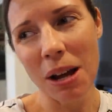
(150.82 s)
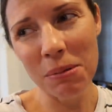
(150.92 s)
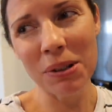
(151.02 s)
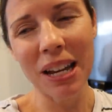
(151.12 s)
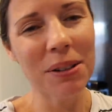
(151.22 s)

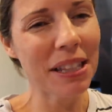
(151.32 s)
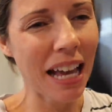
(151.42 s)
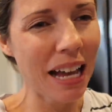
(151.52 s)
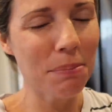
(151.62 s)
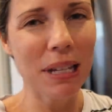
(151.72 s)
I'm okay with
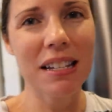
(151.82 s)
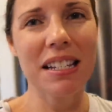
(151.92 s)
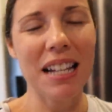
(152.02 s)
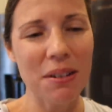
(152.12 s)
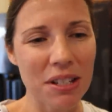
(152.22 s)
that. Pizza
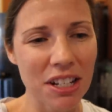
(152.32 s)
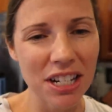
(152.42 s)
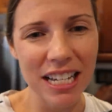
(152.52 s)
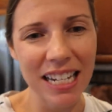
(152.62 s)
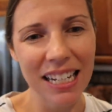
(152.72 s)
sounds
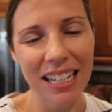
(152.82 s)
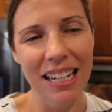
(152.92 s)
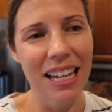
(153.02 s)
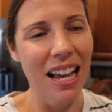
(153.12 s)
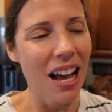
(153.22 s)
good.
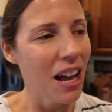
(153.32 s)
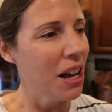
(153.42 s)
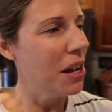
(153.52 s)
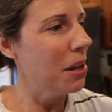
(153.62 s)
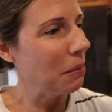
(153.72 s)

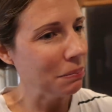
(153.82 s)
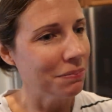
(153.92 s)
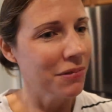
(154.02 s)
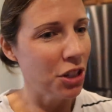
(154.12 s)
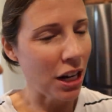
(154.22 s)

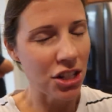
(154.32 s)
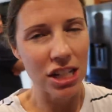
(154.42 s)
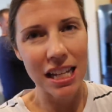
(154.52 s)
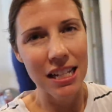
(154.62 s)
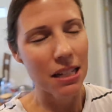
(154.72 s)
Jack's
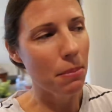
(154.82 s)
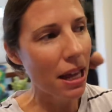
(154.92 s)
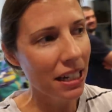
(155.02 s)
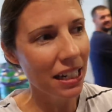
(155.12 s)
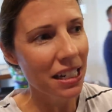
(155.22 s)
just getting some
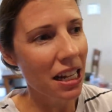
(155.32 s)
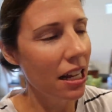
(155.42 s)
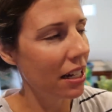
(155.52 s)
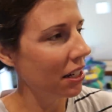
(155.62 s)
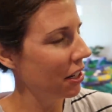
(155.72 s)
editing done.